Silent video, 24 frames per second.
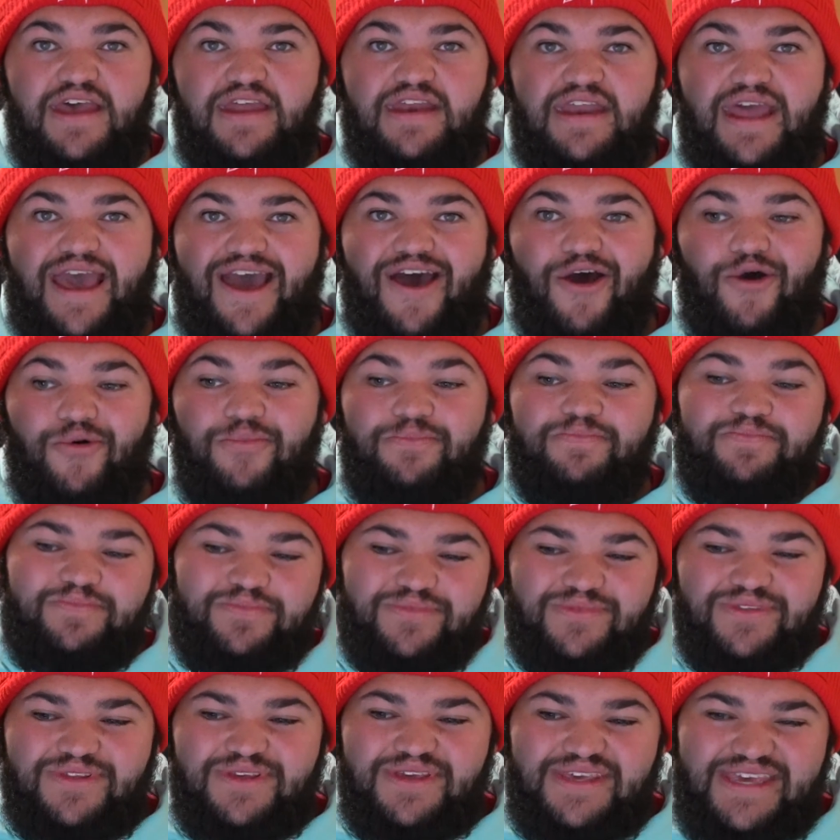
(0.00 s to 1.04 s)
Now,
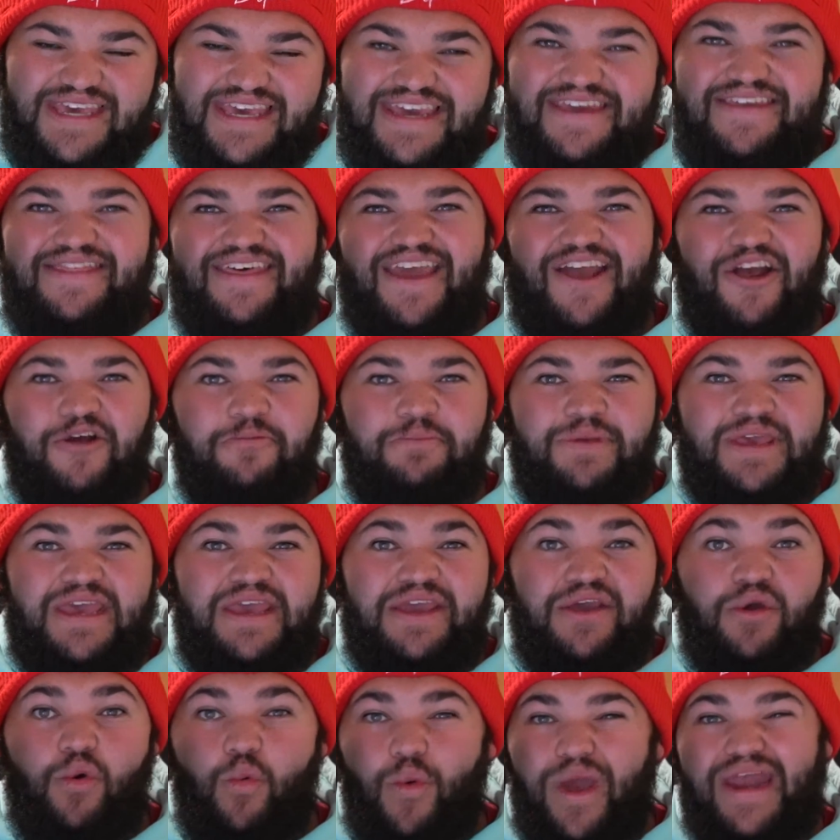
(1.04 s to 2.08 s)
key there
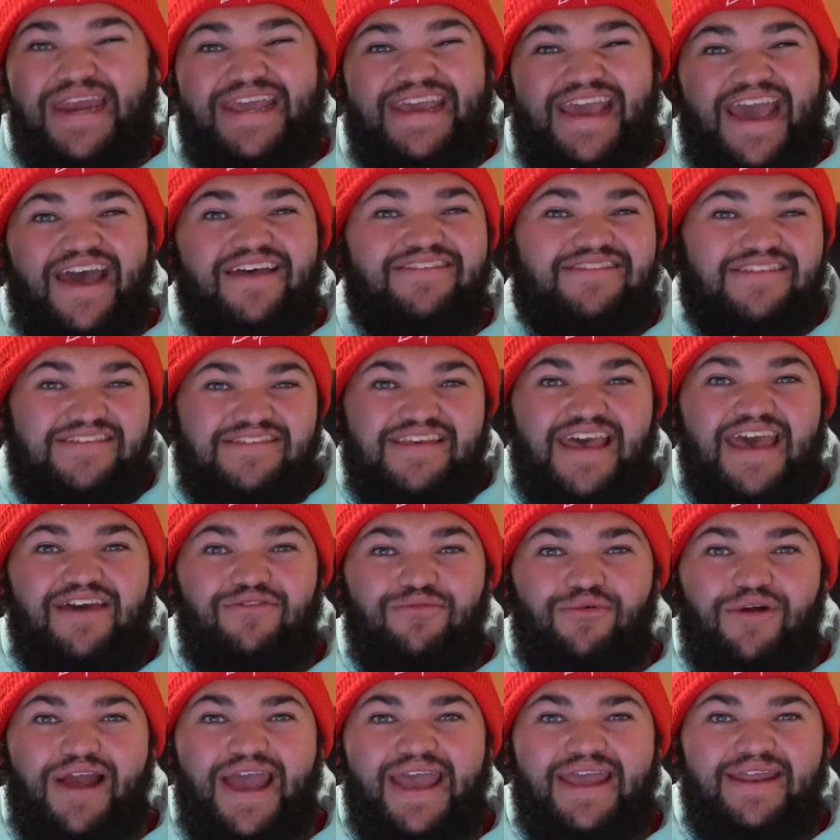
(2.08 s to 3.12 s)
being when he has his head
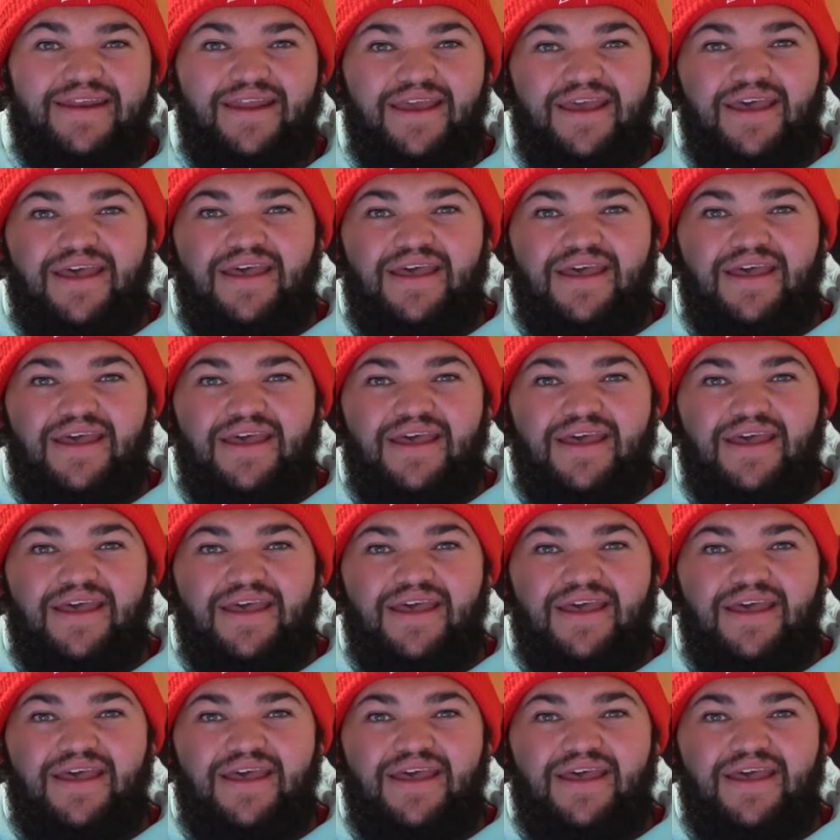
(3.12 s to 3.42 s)
right.